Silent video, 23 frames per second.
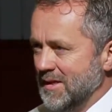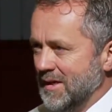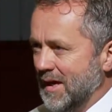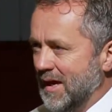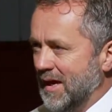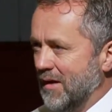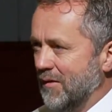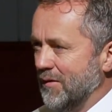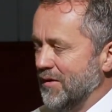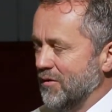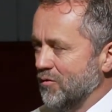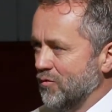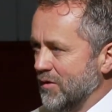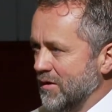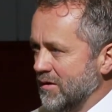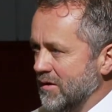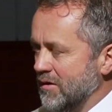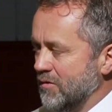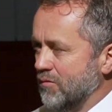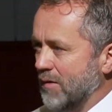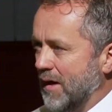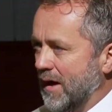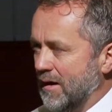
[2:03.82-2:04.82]
how it
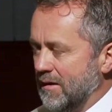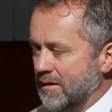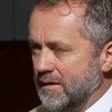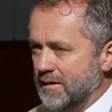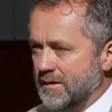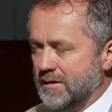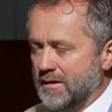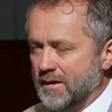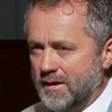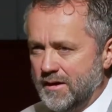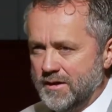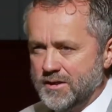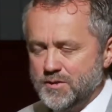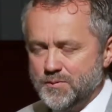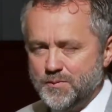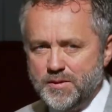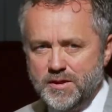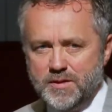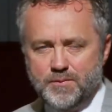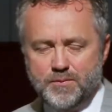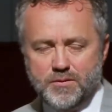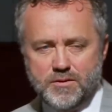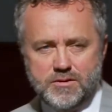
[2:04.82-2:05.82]
really rallied God's
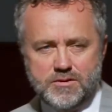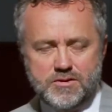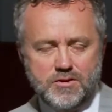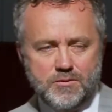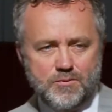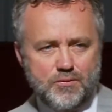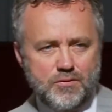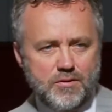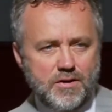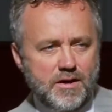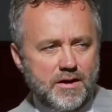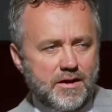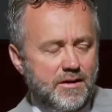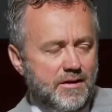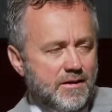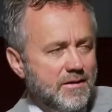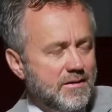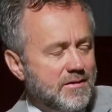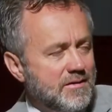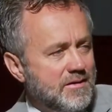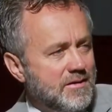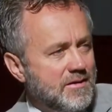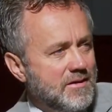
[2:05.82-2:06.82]
people to
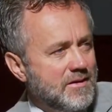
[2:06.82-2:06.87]
pray.